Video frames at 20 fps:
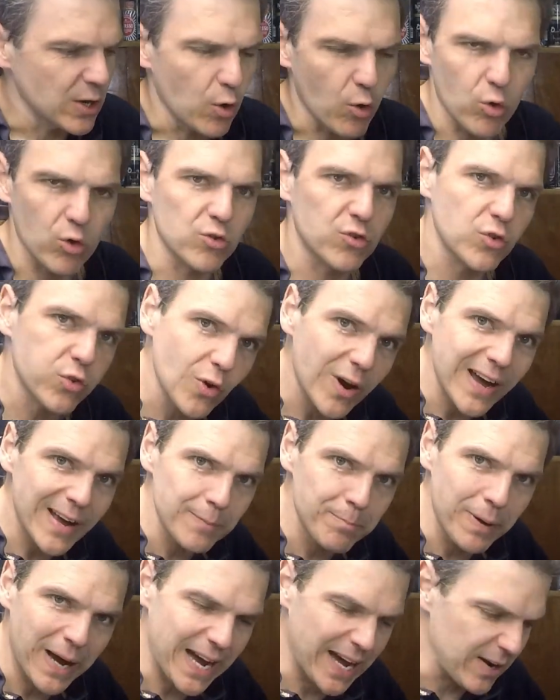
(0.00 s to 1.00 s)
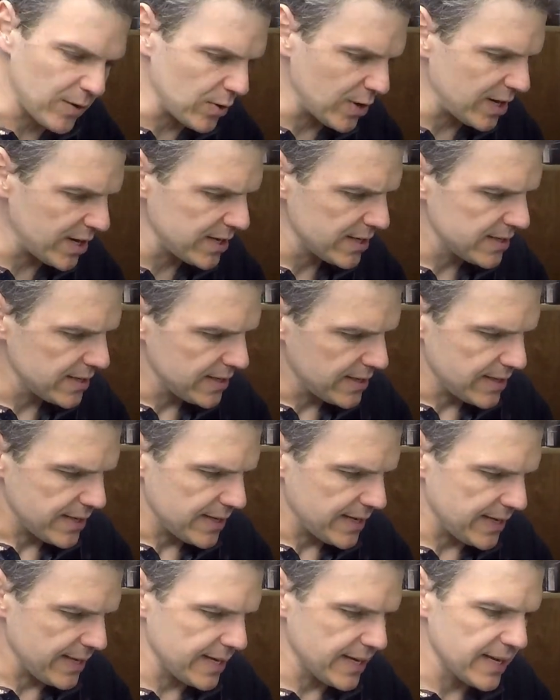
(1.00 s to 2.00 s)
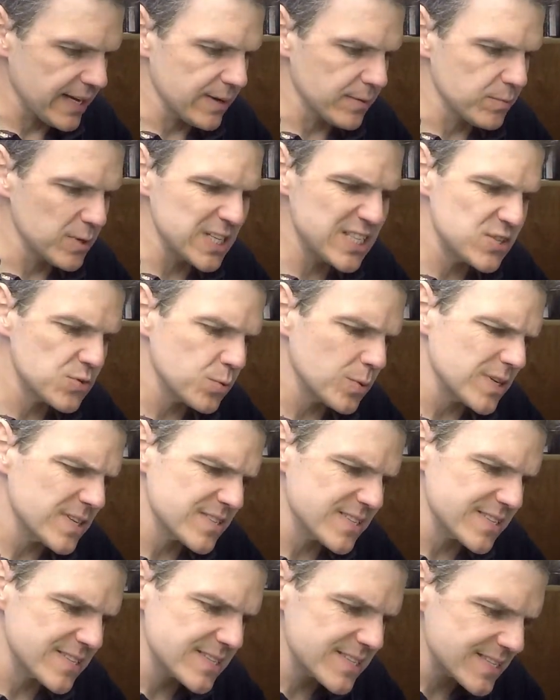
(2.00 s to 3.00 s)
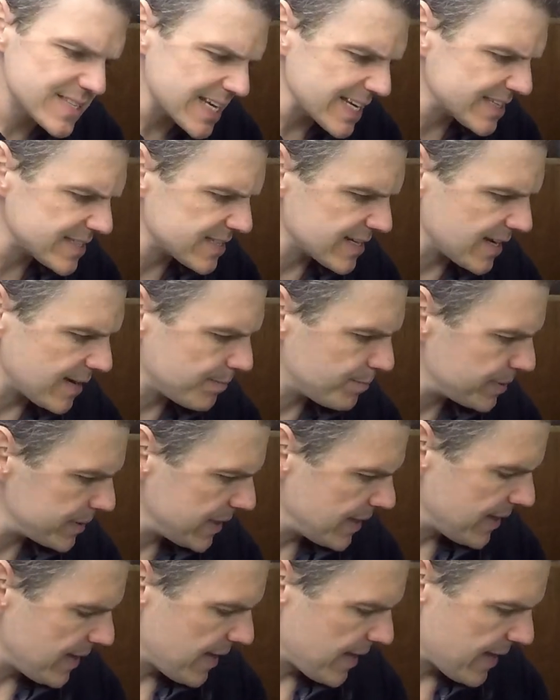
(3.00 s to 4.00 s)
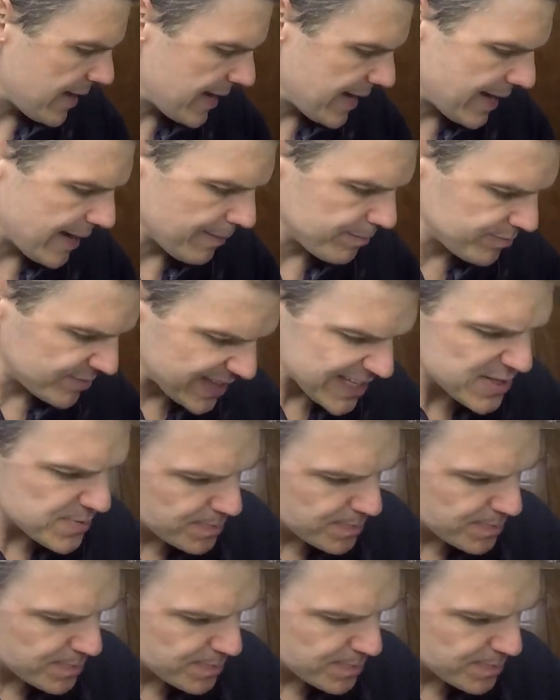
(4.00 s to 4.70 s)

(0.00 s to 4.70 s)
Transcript: or Tri-Power, which was a setup. This